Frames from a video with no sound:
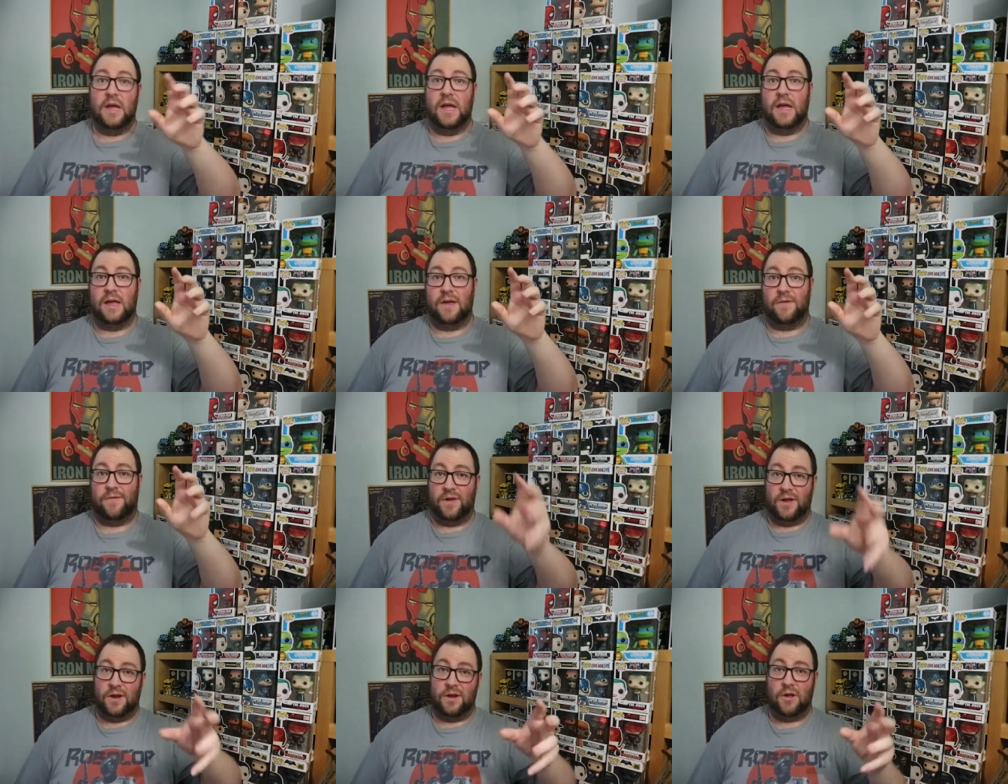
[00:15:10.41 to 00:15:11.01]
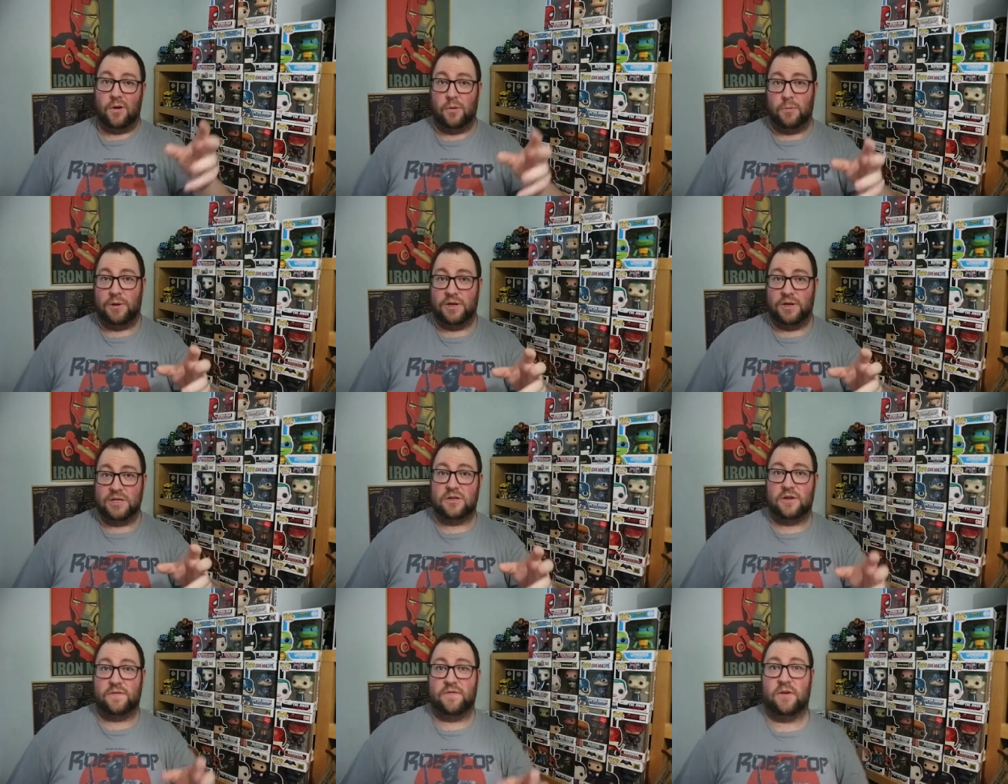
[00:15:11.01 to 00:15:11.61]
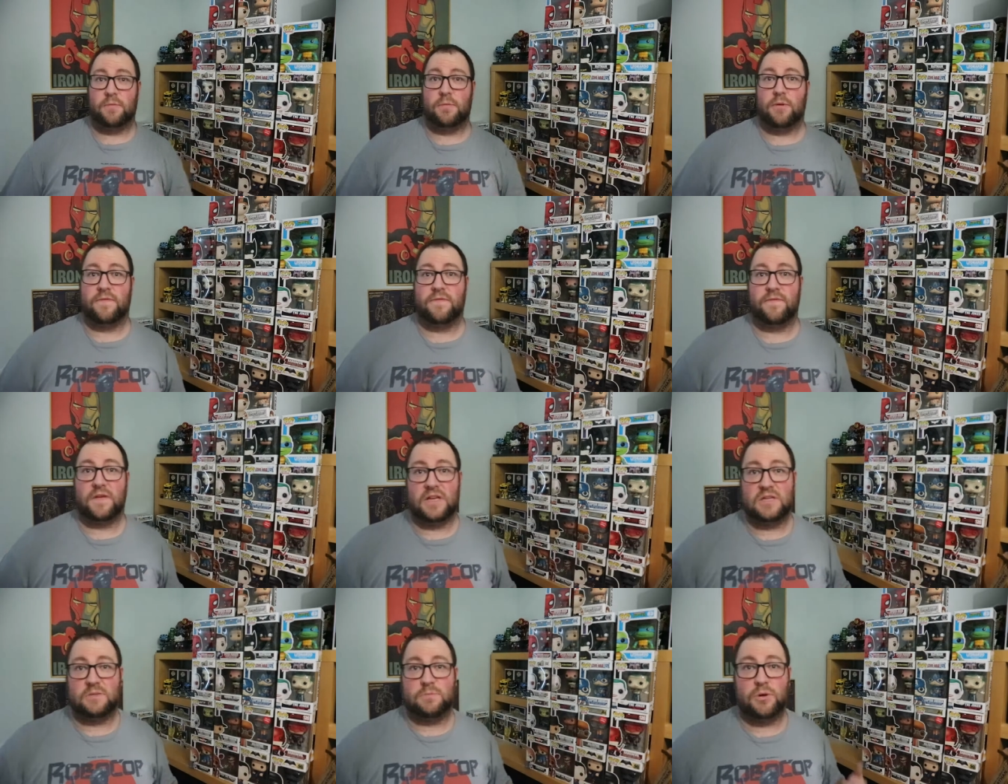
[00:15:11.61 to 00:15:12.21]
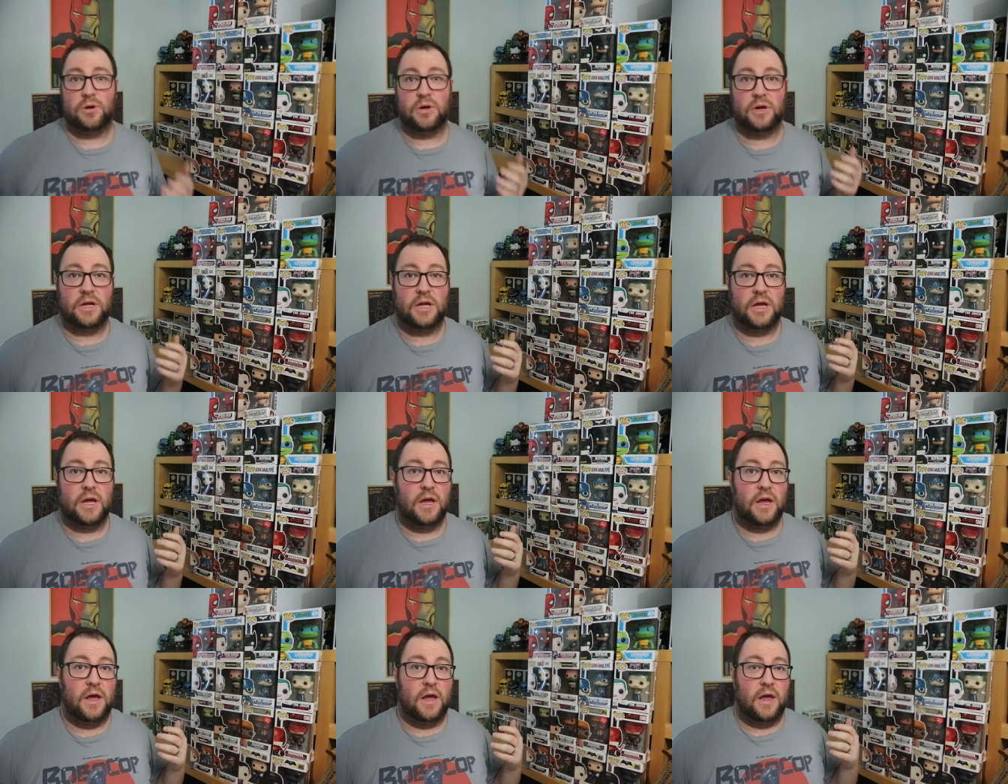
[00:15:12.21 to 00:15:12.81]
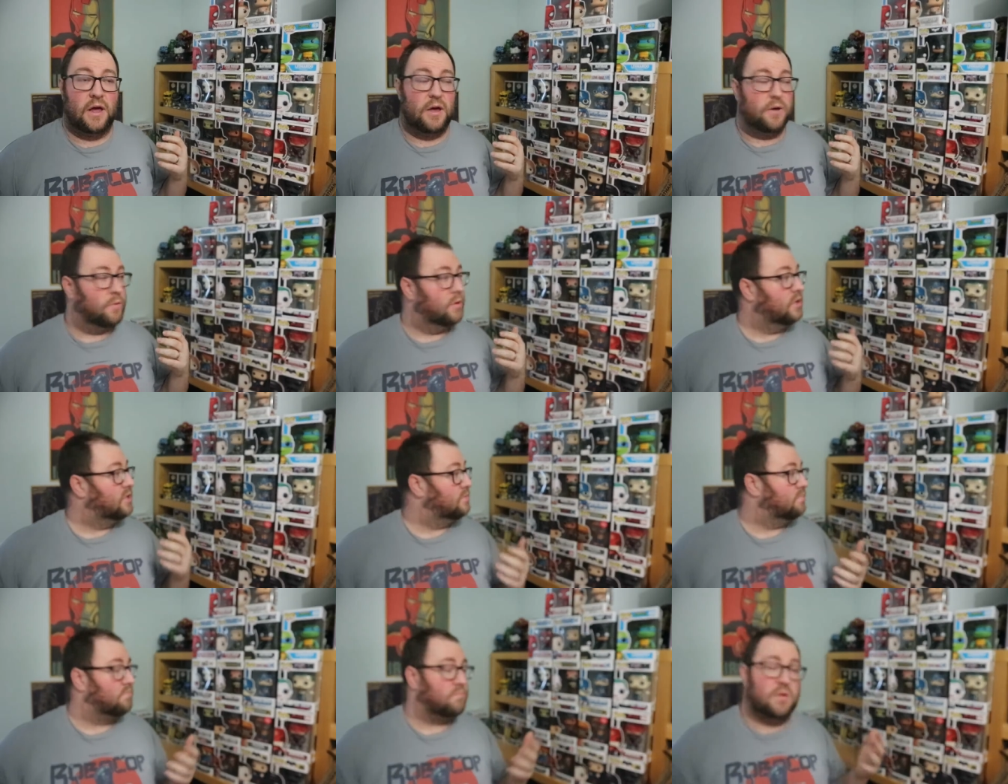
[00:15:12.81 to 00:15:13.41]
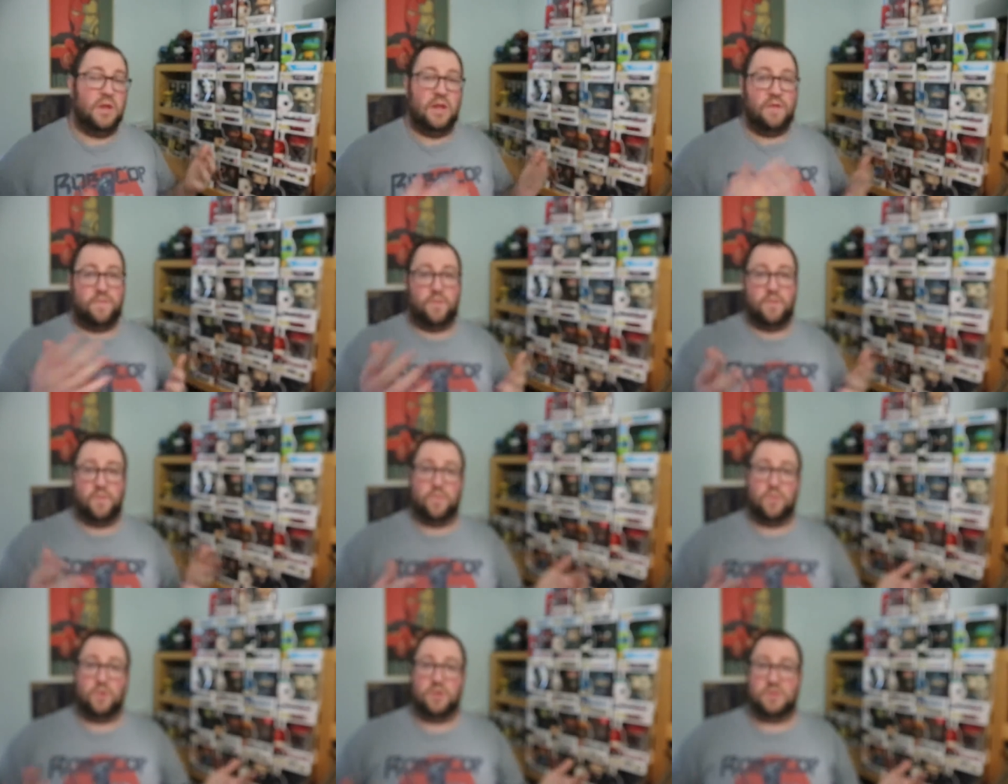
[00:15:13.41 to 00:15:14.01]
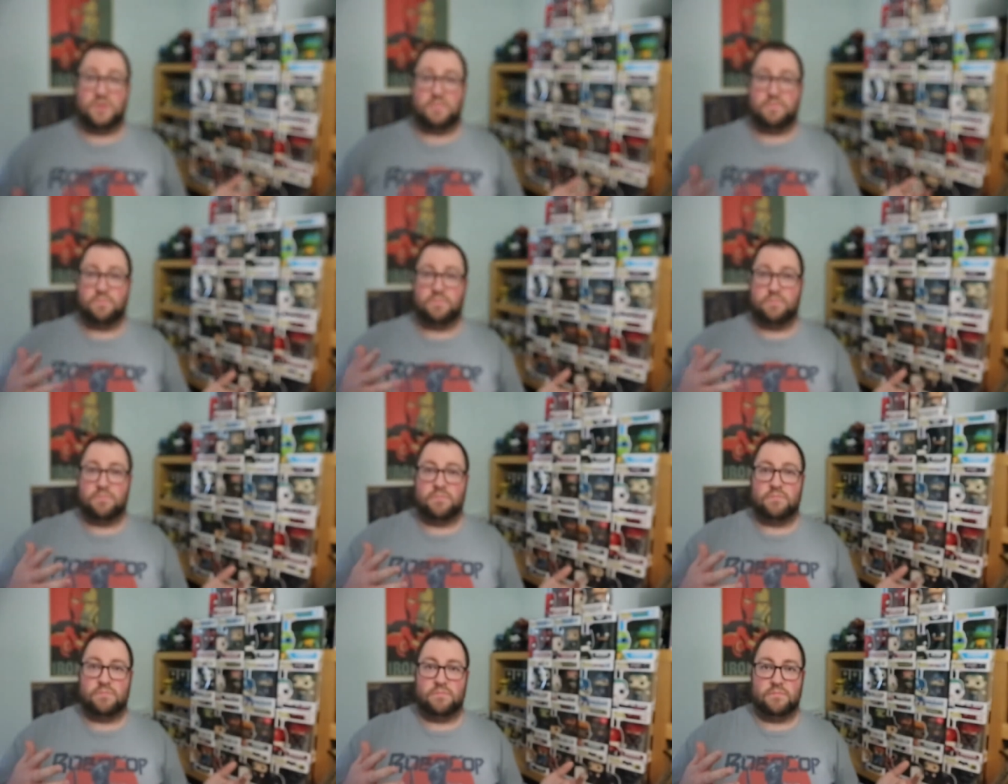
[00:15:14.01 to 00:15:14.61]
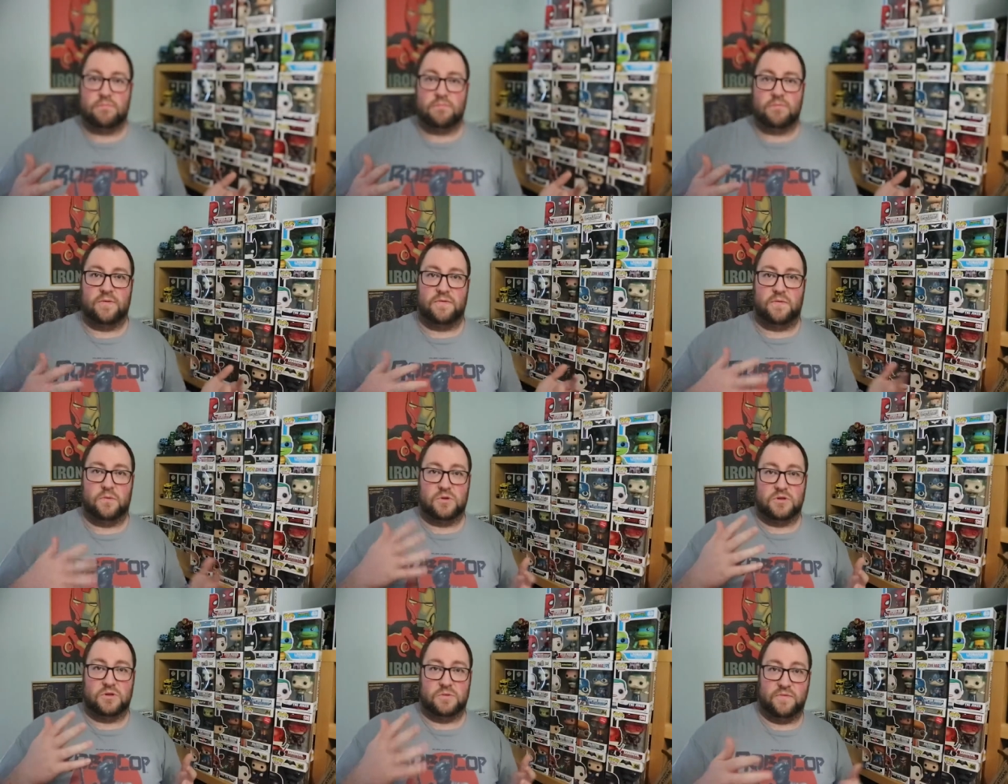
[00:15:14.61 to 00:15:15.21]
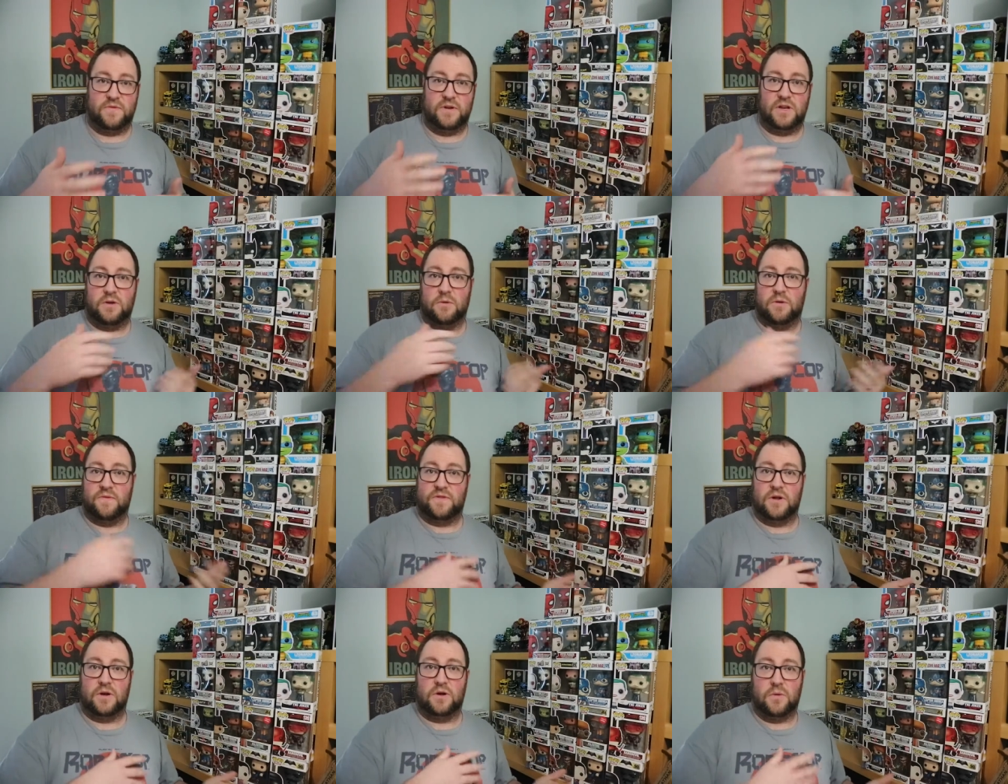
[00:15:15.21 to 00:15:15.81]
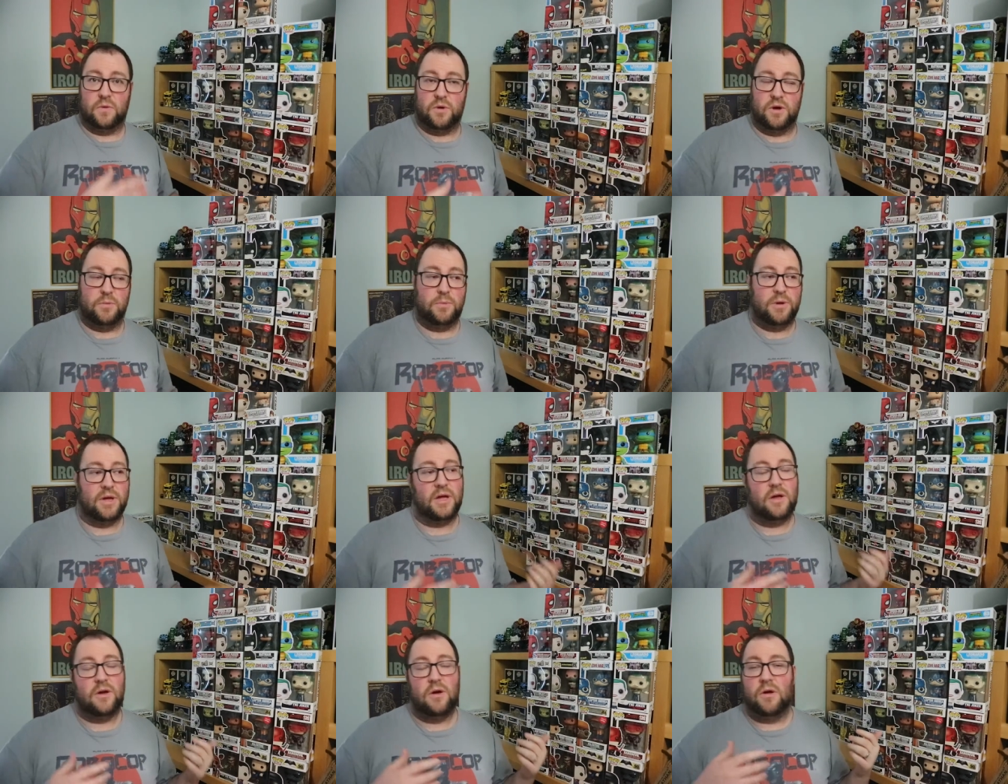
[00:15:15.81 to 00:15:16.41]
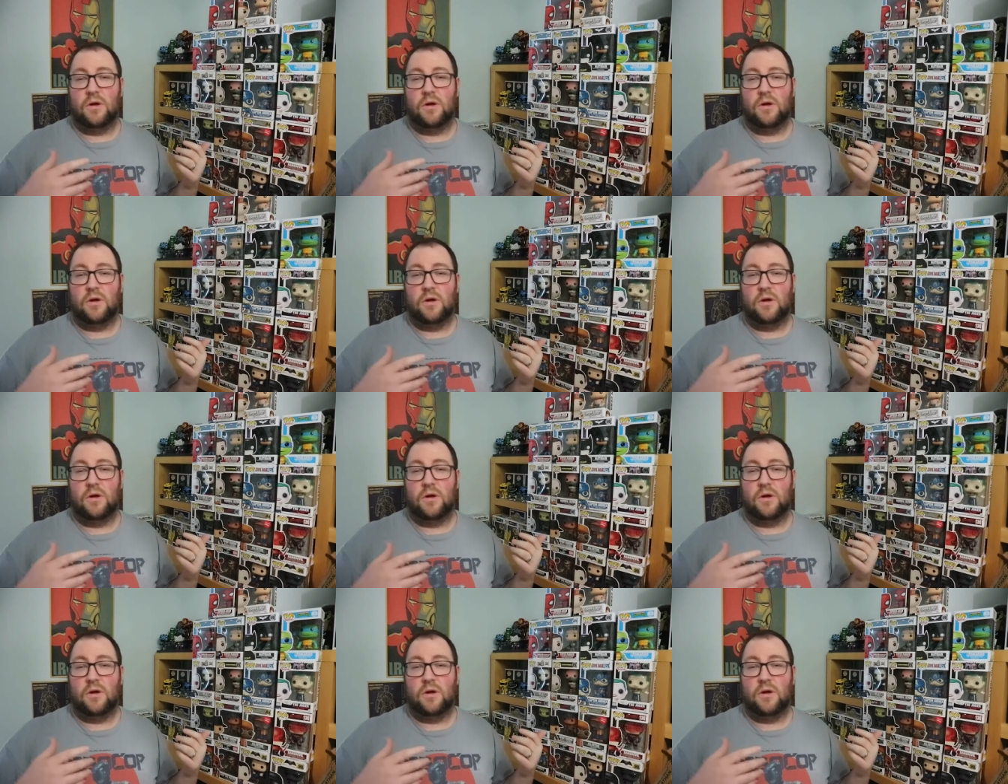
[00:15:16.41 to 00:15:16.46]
If you're going to go and pick stuff up off Facebook, which if you've watched if you watching my video, I've done quite a bit.